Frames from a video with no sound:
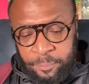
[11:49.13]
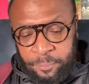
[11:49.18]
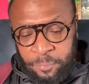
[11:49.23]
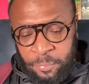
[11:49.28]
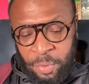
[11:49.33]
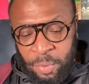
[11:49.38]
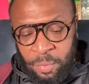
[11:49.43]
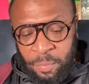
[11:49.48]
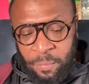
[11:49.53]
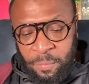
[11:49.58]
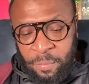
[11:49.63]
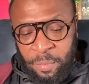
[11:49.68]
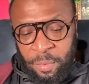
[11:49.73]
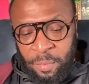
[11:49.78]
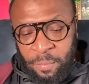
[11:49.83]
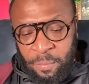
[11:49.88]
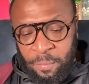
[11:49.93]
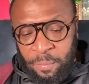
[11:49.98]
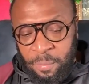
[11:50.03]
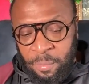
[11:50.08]
you,
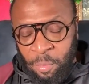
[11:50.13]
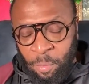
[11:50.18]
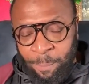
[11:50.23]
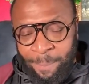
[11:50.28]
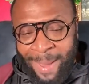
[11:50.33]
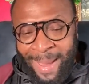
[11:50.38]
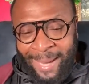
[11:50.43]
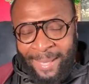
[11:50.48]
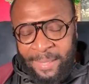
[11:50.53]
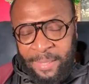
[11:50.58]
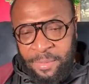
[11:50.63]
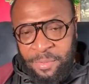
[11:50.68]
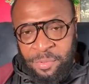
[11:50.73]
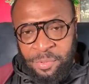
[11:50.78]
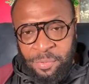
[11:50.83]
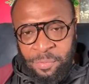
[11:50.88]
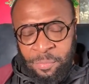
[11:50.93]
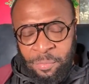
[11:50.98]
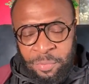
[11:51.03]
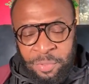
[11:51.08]
you go back
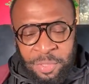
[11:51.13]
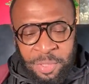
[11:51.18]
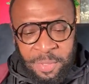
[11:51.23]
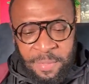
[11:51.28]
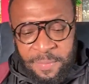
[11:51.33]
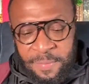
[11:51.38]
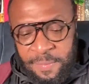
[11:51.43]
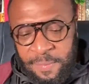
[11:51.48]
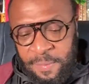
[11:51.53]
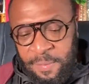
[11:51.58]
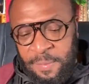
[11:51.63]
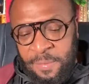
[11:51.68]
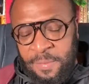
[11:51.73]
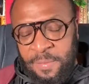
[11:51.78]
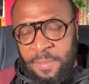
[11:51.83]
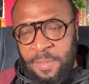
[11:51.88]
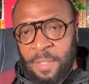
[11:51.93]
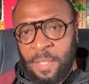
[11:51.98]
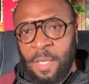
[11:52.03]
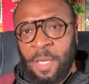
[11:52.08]
into
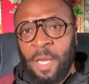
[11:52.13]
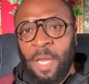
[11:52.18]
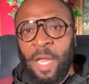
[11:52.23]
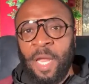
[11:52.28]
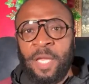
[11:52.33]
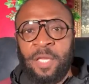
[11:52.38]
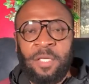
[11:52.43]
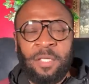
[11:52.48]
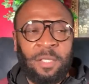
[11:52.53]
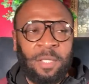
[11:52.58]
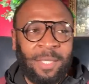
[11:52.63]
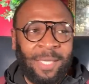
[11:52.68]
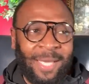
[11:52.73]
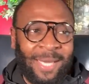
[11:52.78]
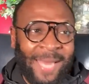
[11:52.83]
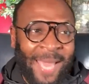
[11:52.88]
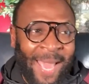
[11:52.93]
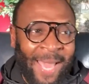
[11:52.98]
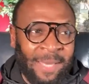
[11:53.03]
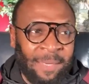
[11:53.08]
Genesis and you look
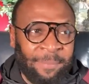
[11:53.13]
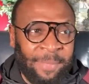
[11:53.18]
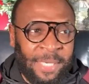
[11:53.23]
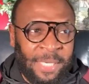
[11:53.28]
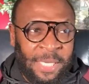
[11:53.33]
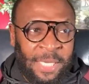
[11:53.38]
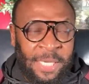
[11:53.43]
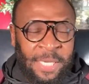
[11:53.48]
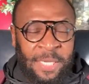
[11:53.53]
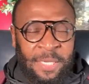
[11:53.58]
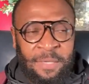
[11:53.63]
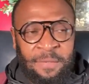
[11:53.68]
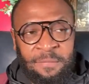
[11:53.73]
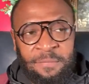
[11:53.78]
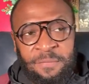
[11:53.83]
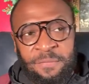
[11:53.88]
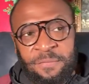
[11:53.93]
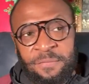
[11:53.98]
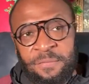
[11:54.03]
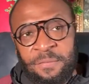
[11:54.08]
at Adam and Eve,
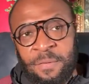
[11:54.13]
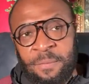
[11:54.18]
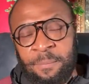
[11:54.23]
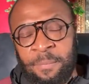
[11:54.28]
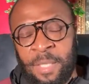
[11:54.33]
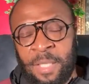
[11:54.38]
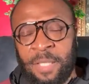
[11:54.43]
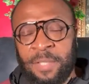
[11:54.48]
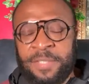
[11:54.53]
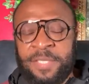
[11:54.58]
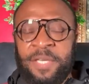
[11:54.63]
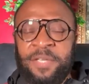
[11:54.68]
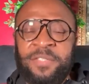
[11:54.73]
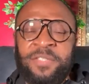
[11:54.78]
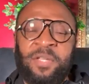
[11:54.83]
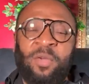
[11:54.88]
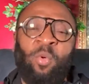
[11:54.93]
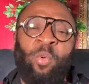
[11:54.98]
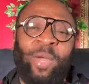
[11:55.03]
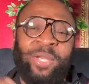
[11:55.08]
because
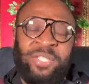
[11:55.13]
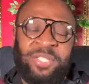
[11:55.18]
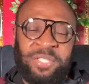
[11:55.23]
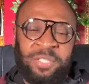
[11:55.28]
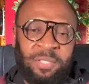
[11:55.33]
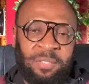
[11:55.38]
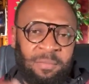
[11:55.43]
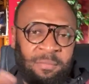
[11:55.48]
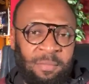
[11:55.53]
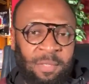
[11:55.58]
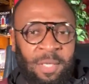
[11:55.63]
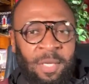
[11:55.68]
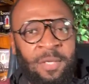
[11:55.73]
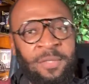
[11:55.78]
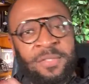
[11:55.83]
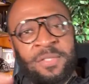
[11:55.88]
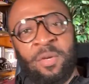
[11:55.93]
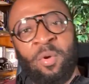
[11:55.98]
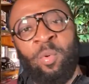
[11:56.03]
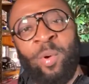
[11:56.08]
here's the question
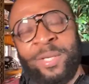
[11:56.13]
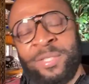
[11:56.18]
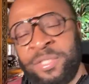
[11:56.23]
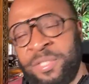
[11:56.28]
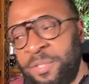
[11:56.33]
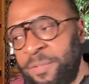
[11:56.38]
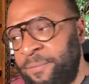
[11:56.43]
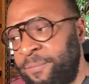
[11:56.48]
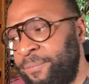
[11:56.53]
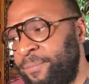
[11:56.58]
here's the question.